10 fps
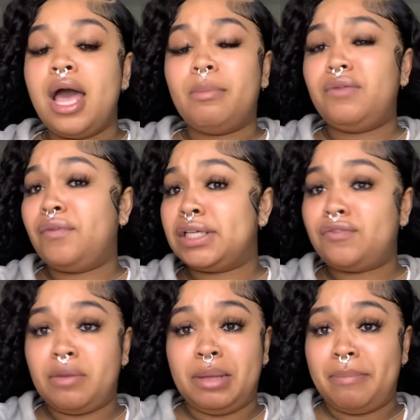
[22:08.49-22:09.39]
motherfuckers
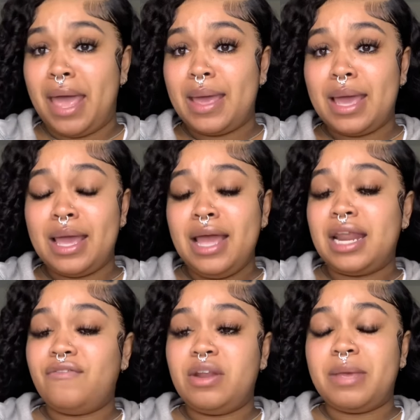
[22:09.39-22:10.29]
finna be mad,
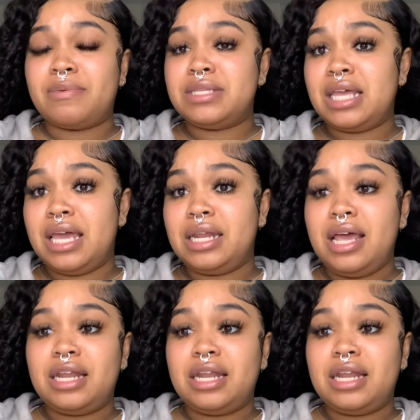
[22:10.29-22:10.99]
they finna be upset,